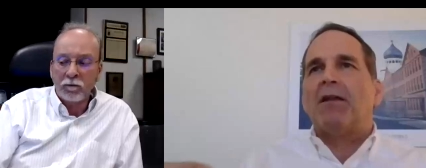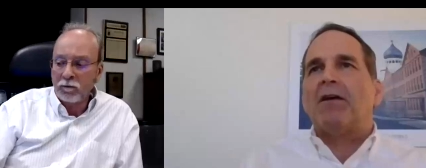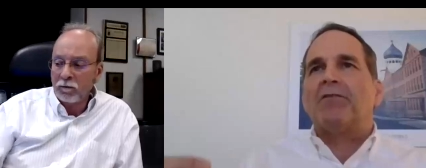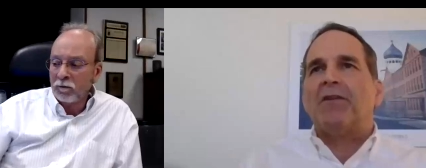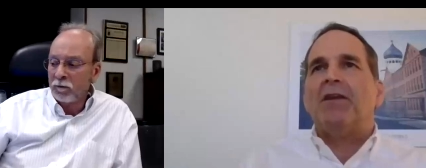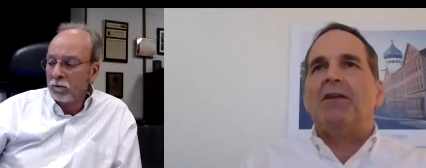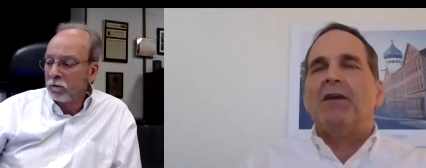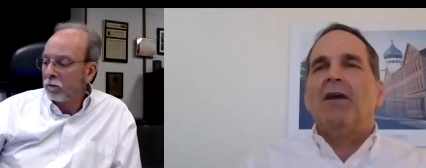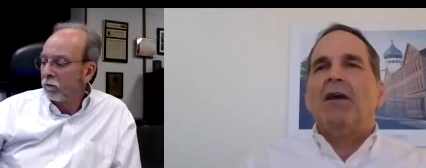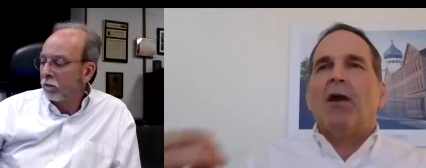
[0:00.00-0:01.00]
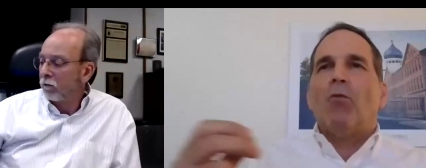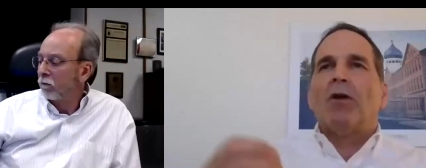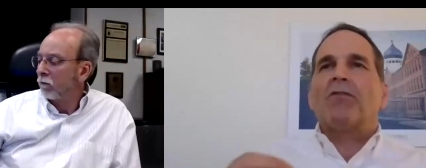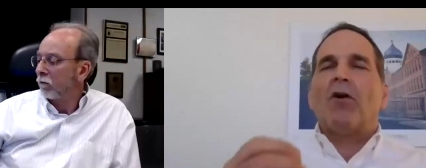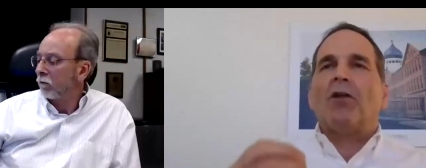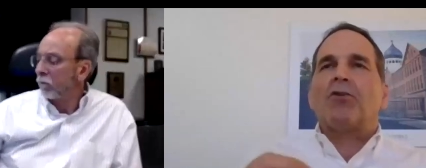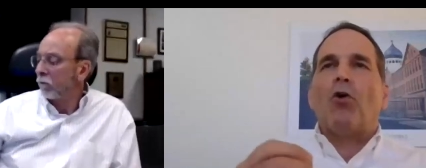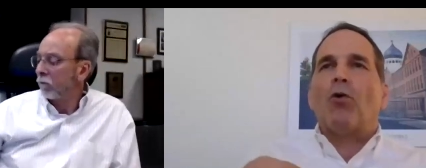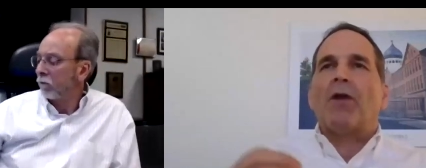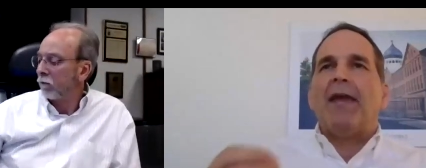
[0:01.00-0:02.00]
Speaker 1: LLC, and one's
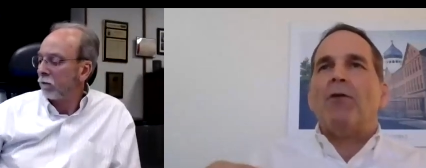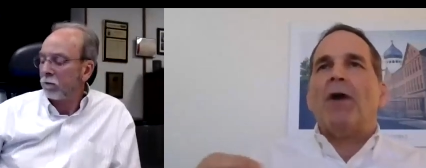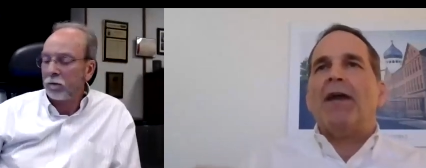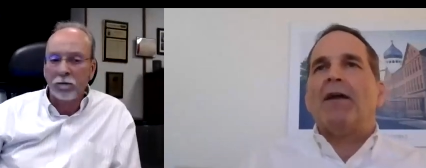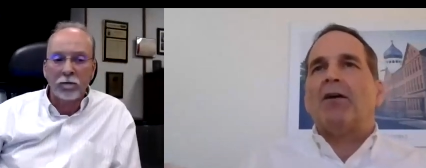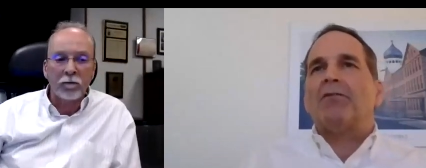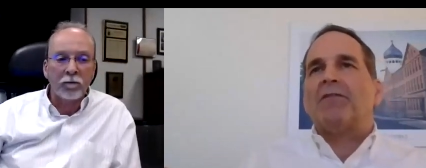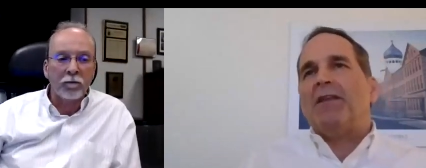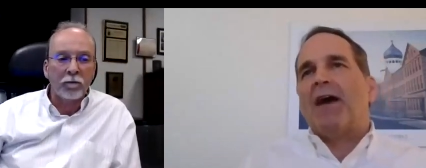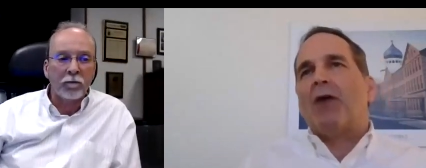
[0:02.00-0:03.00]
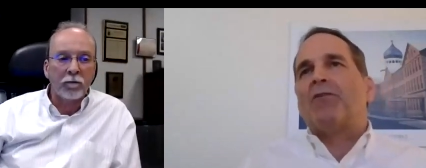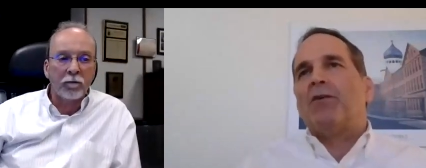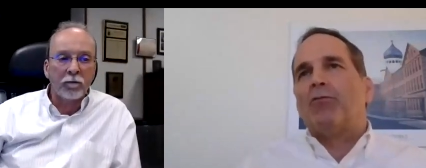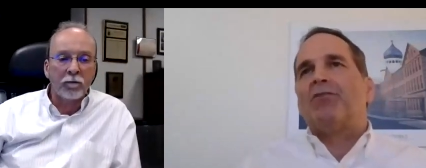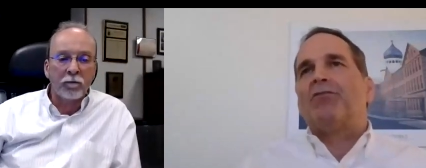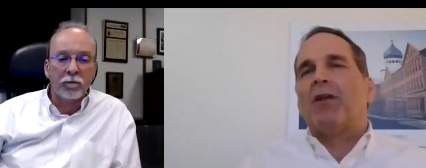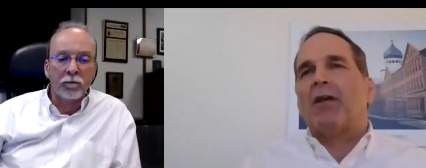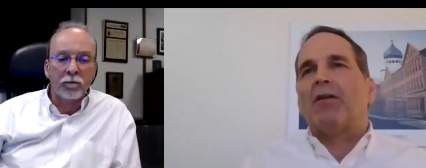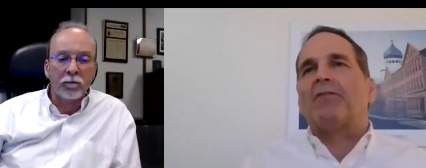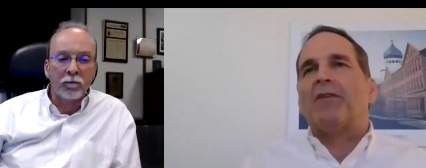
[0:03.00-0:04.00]
called Colt Gateway LLC. That was the
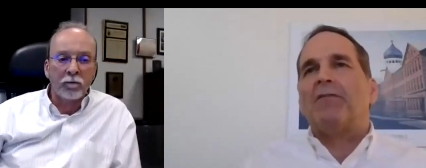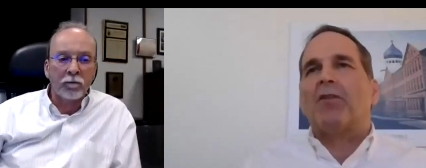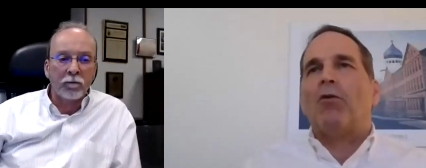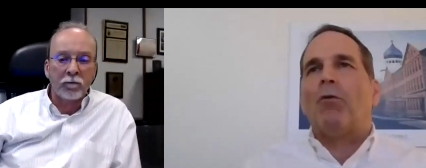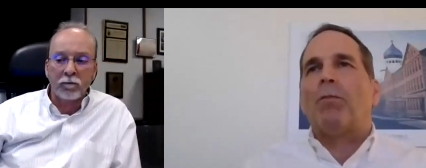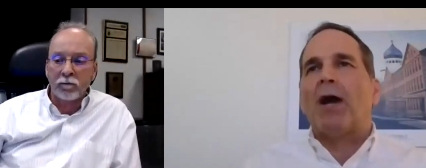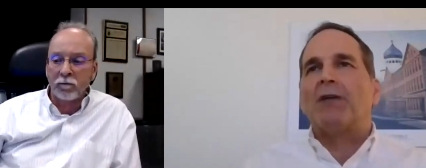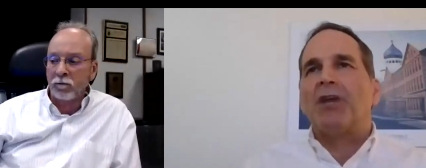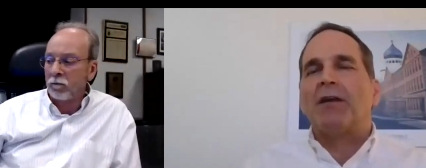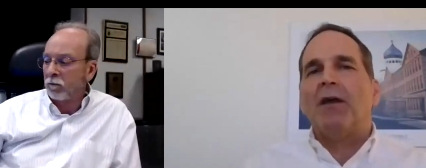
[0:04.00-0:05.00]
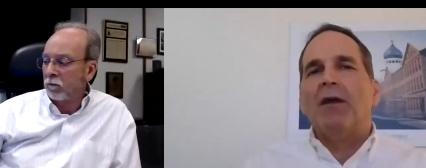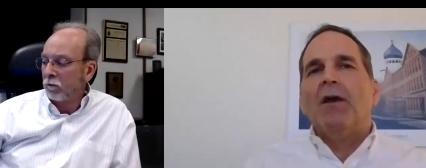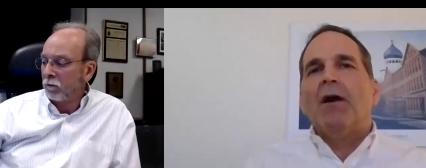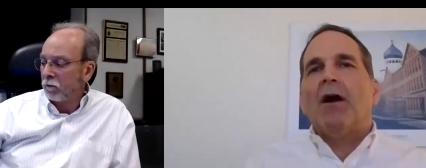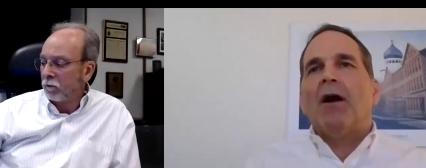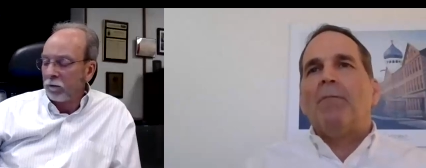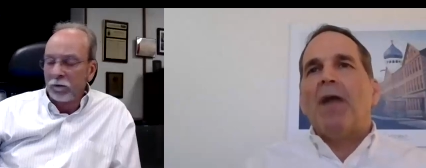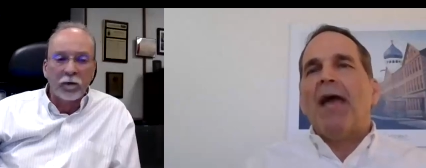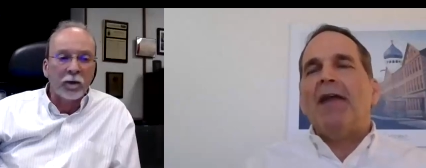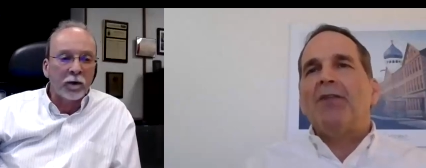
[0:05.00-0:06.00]
original LLC for the whole project.
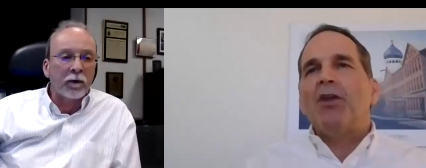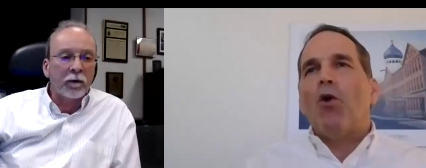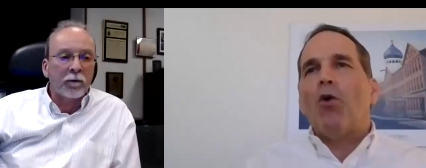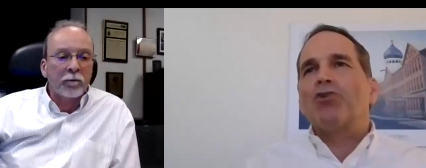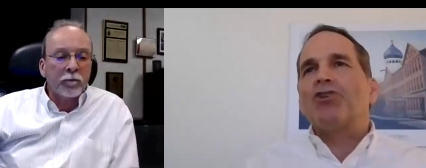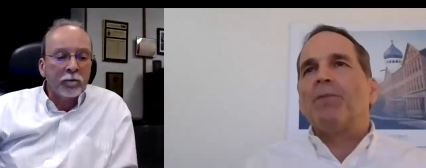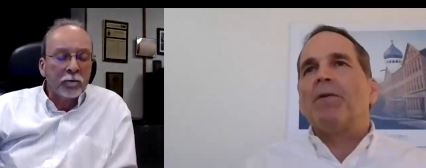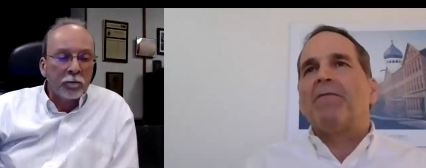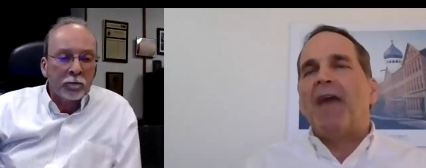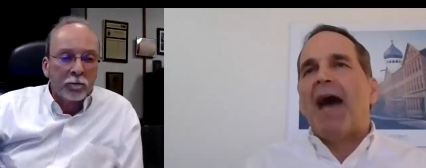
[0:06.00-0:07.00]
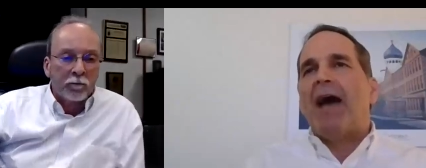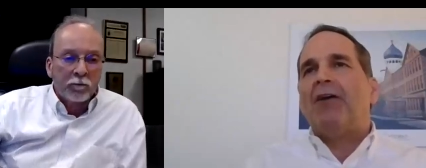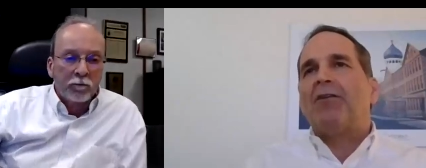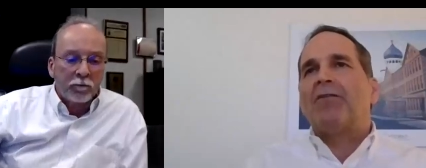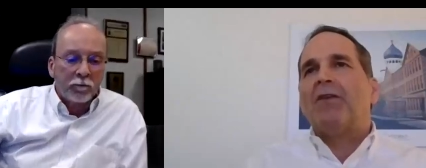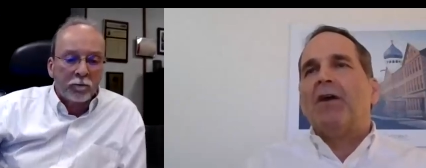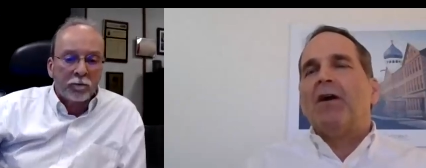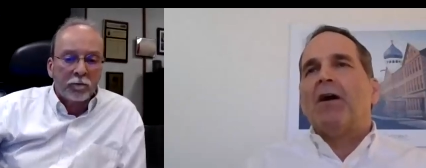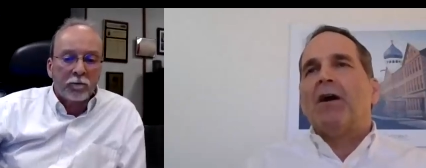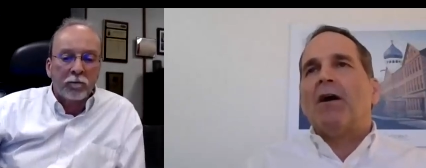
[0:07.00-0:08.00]
Um, and the ownership of that is
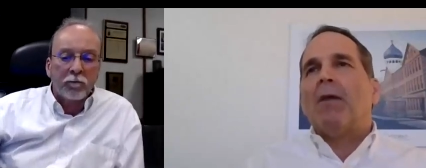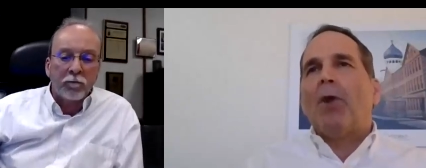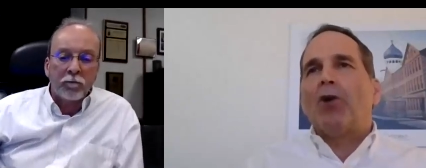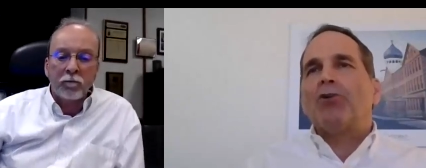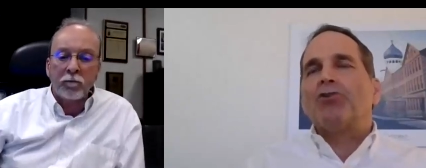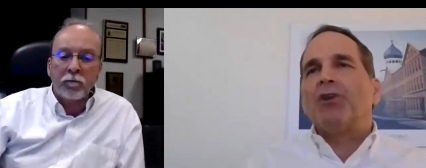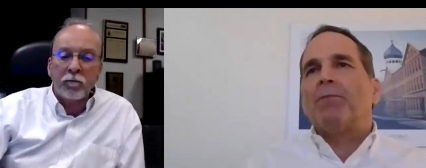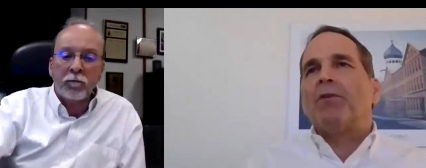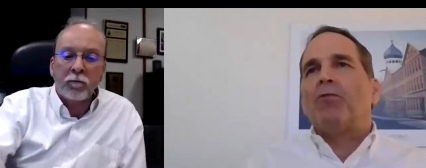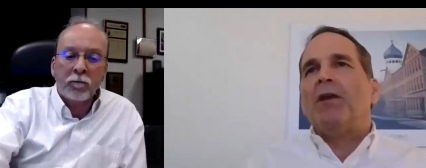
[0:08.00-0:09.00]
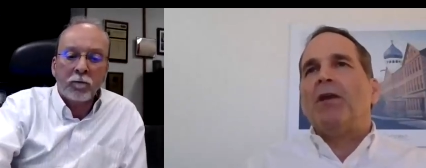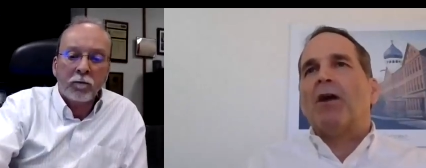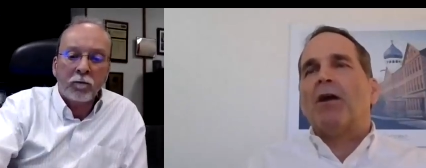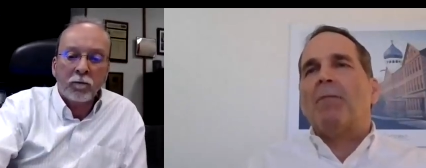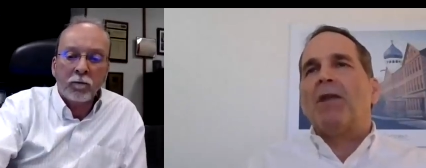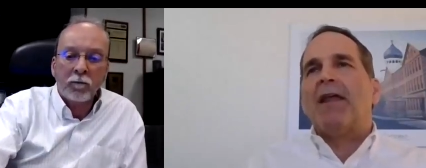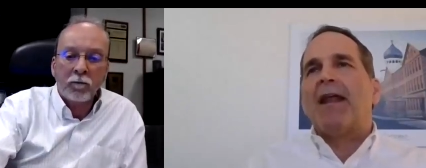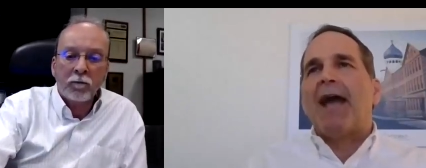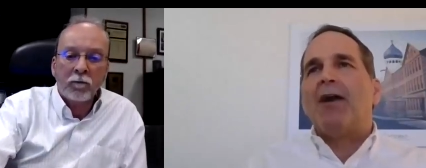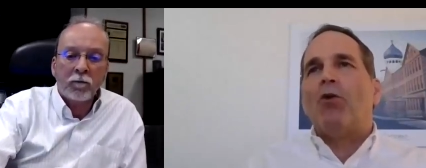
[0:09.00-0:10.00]
uh, a partnership between a company that I